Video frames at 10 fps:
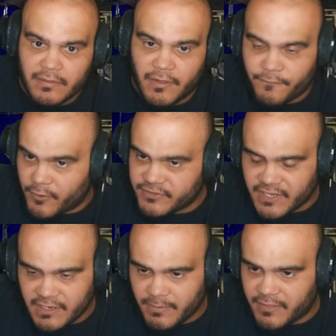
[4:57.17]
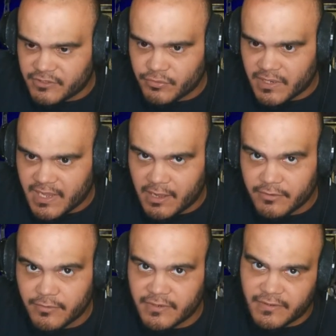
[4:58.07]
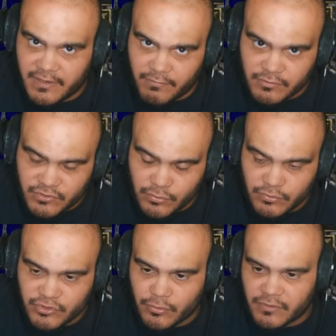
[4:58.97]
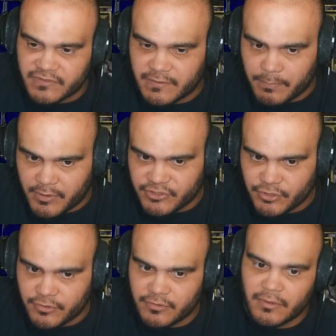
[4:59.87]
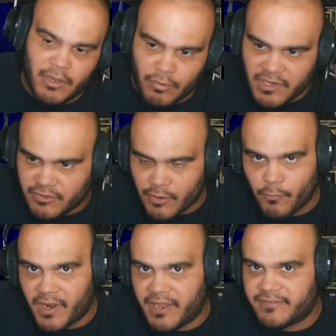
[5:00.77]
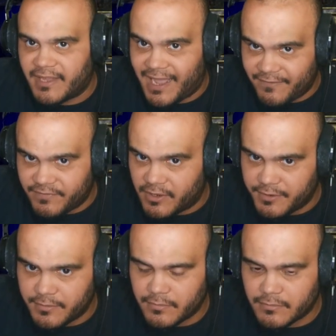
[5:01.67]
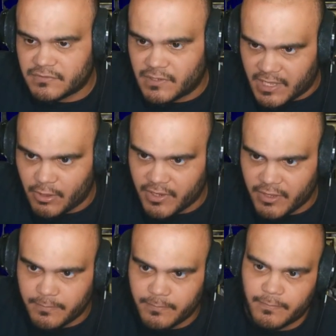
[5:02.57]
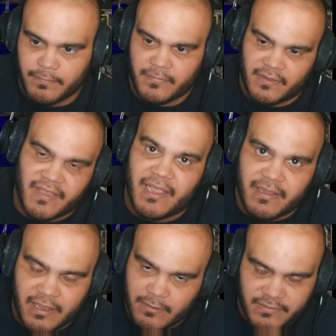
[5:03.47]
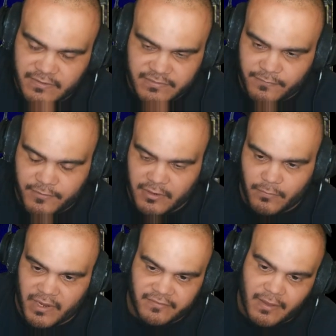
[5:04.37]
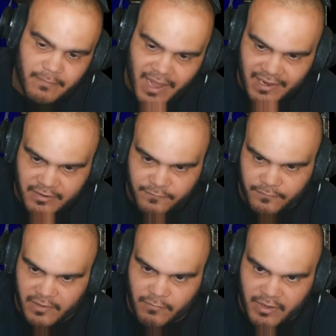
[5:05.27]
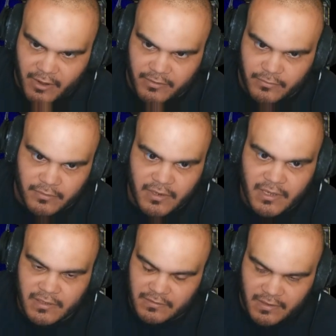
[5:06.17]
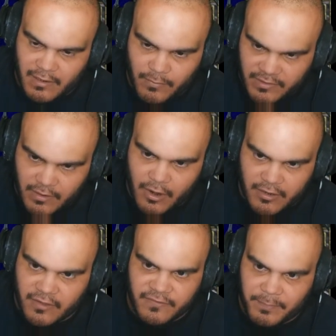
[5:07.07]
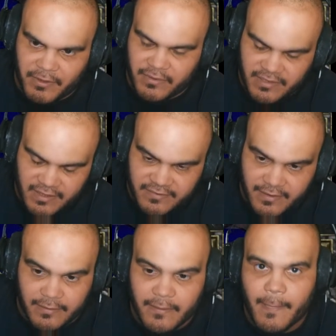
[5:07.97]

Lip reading: The first enemy that you encounter is on level 2, so the Butcher. The only 3 ways that I've done to kill him, because I can kill him in some funny ways. I'm high enough level character to kill him with a Guardian spell, and that's it.